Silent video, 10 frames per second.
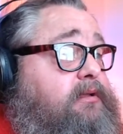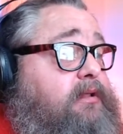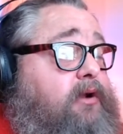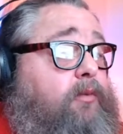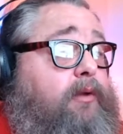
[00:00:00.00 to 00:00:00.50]

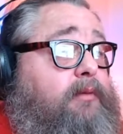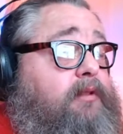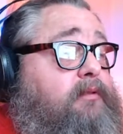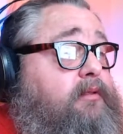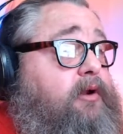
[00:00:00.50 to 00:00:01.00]
that are
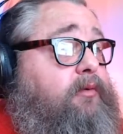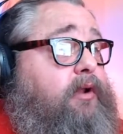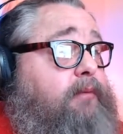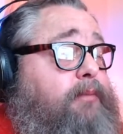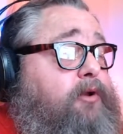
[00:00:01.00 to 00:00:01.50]
women that are
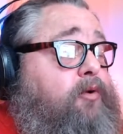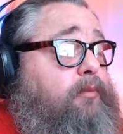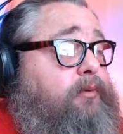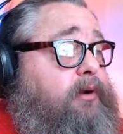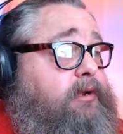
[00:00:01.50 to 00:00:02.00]
running big
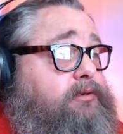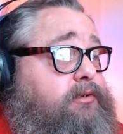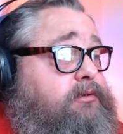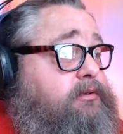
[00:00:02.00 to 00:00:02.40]
corporations.